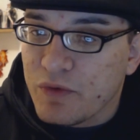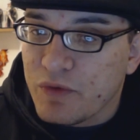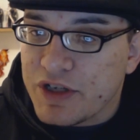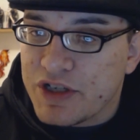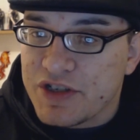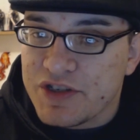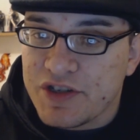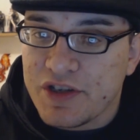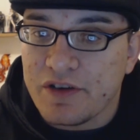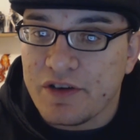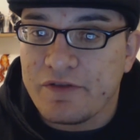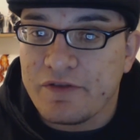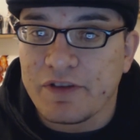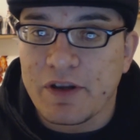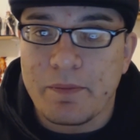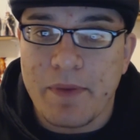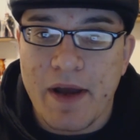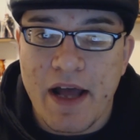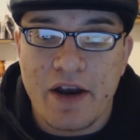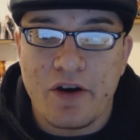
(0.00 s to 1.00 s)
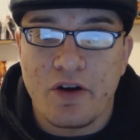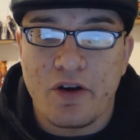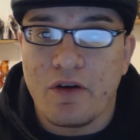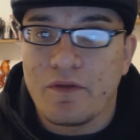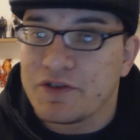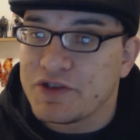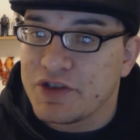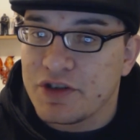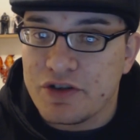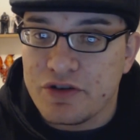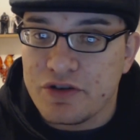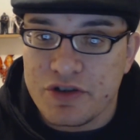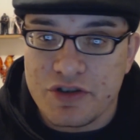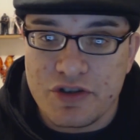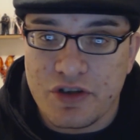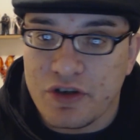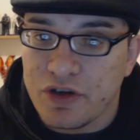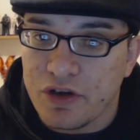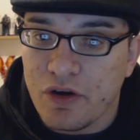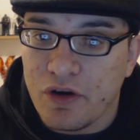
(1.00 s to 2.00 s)
switch is going to flip on and all of a sudden you're
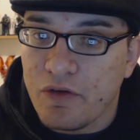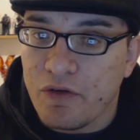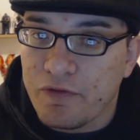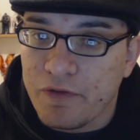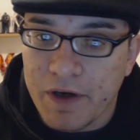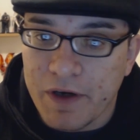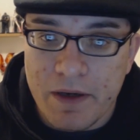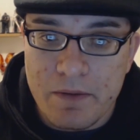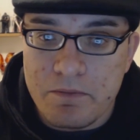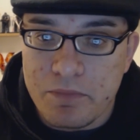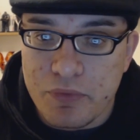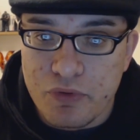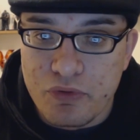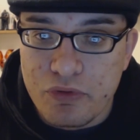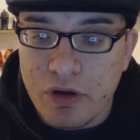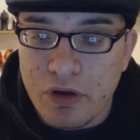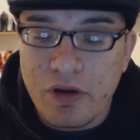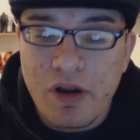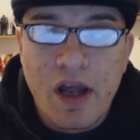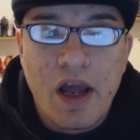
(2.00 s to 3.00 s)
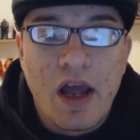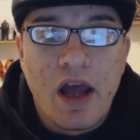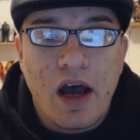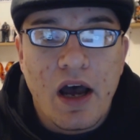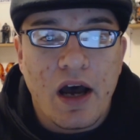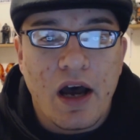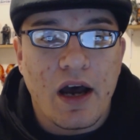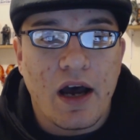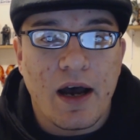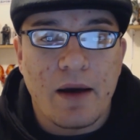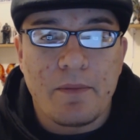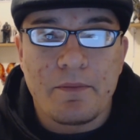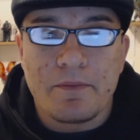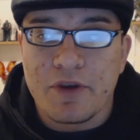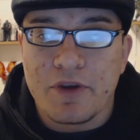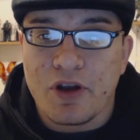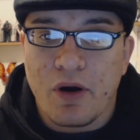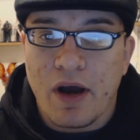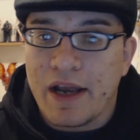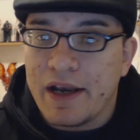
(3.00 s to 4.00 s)
just going to go freaking brutal,
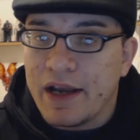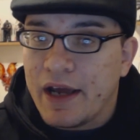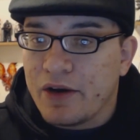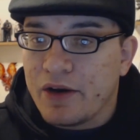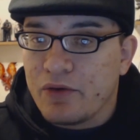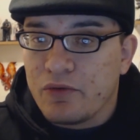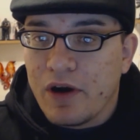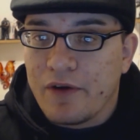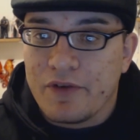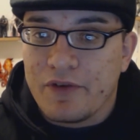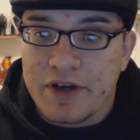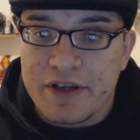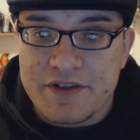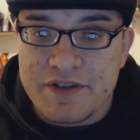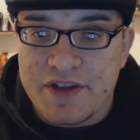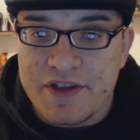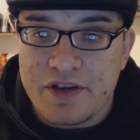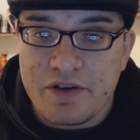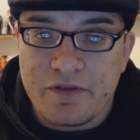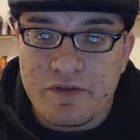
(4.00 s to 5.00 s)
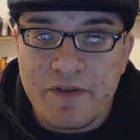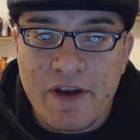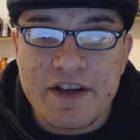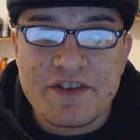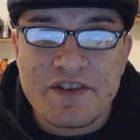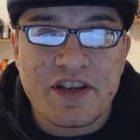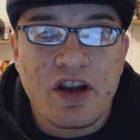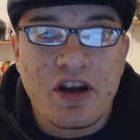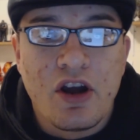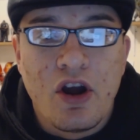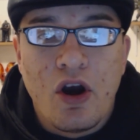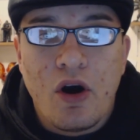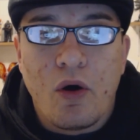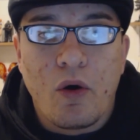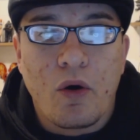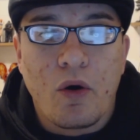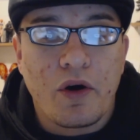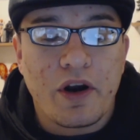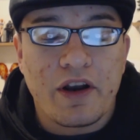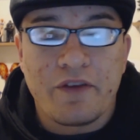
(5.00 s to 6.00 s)
you know, on whoever it is that you're facing,
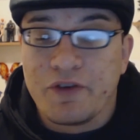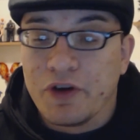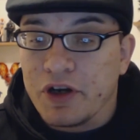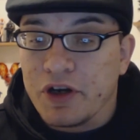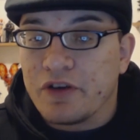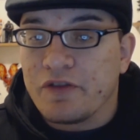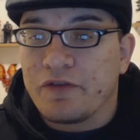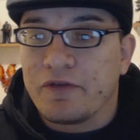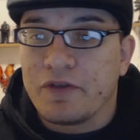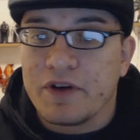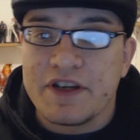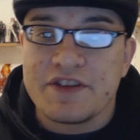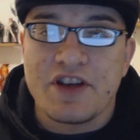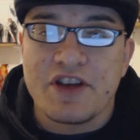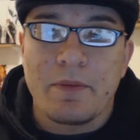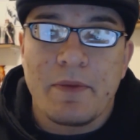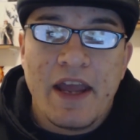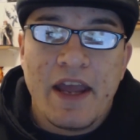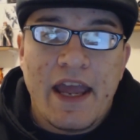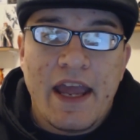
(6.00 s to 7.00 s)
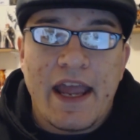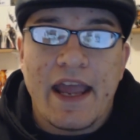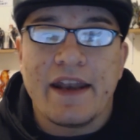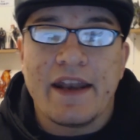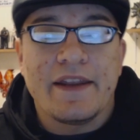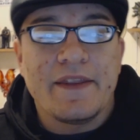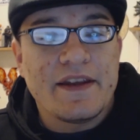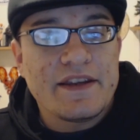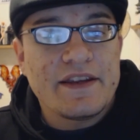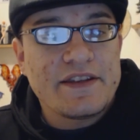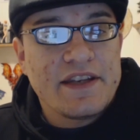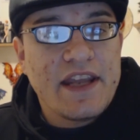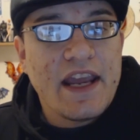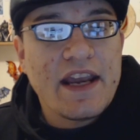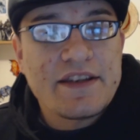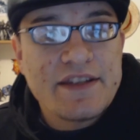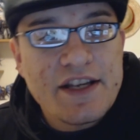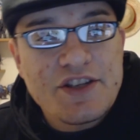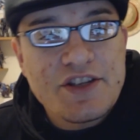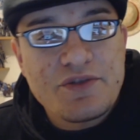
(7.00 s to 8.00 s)
or if you're going to freeze up. And in this
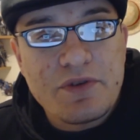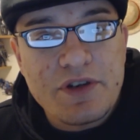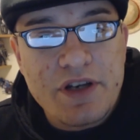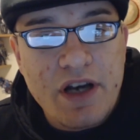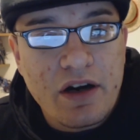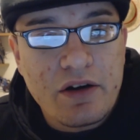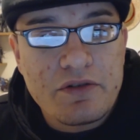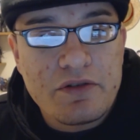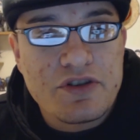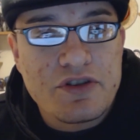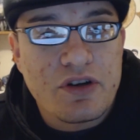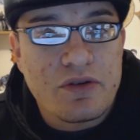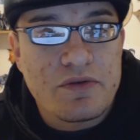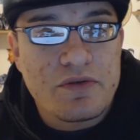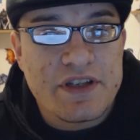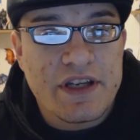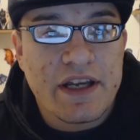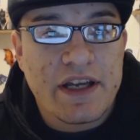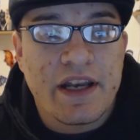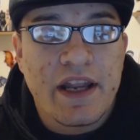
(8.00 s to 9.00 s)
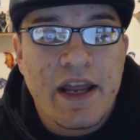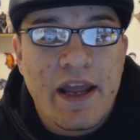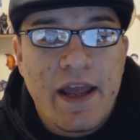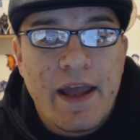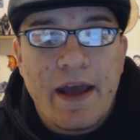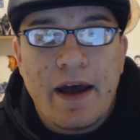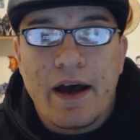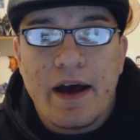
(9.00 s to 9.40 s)
case, that's what Naruto did.